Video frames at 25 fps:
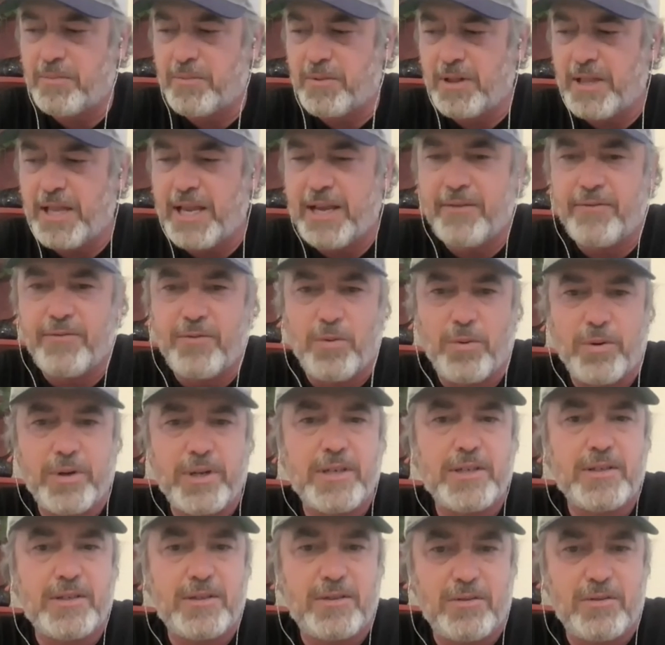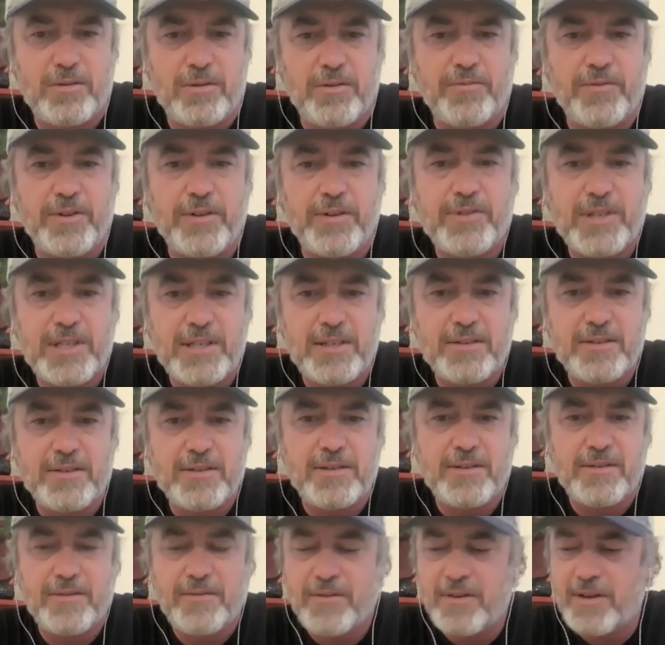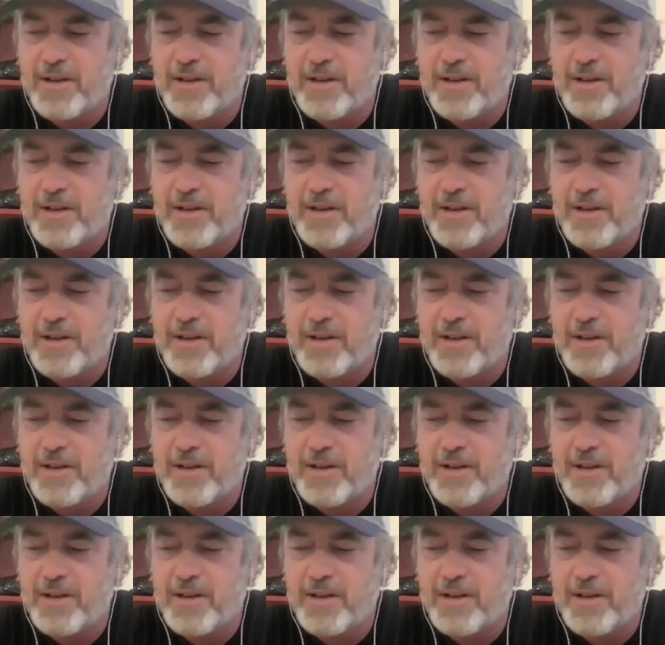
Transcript: late 40s through the 50s.